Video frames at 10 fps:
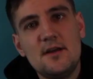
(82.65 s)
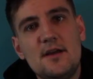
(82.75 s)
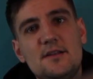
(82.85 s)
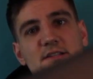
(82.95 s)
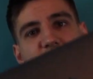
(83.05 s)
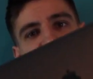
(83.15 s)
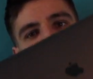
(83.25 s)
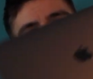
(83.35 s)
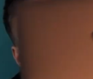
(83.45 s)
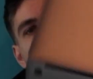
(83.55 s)
It's so
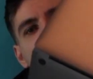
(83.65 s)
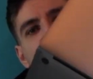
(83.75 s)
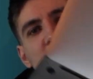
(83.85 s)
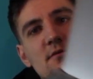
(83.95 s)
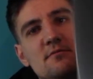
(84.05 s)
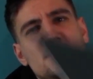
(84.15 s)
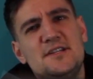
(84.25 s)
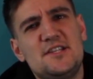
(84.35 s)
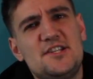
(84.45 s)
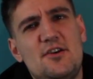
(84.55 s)
small,
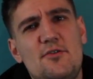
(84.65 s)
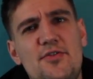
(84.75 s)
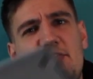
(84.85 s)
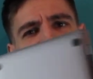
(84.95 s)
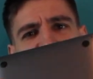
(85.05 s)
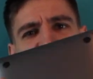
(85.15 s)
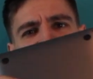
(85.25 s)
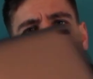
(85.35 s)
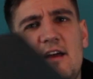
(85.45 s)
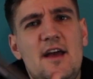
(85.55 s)
so thin,
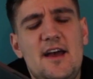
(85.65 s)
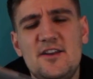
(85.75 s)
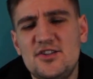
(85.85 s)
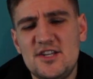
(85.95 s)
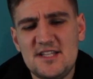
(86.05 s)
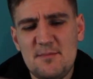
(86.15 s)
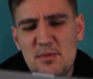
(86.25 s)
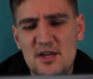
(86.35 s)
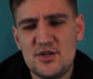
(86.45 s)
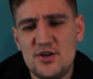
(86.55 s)
and it's just a
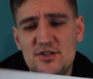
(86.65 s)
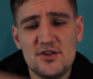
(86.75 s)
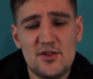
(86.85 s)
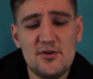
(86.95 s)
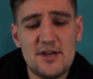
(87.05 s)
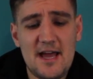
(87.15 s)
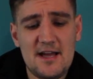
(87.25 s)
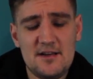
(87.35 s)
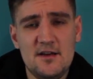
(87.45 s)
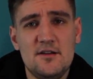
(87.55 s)
pleasure to look
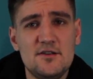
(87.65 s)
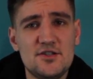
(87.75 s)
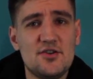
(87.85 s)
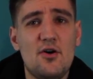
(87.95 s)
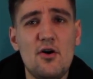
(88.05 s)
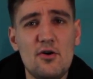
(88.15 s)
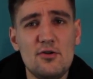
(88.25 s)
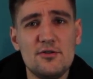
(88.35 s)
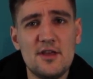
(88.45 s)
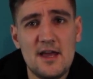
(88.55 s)
at, to
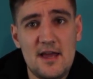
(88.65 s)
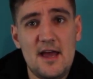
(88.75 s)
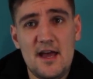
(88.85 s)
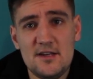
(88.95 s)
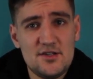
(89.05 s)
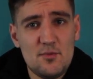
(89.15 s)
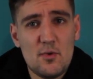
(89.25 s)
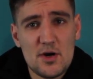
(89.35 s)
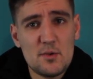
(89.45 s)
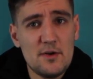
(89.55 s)
hold, and to
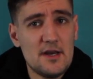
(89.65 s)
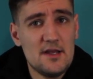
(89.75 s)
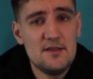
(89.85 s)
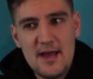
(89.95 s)
work with it.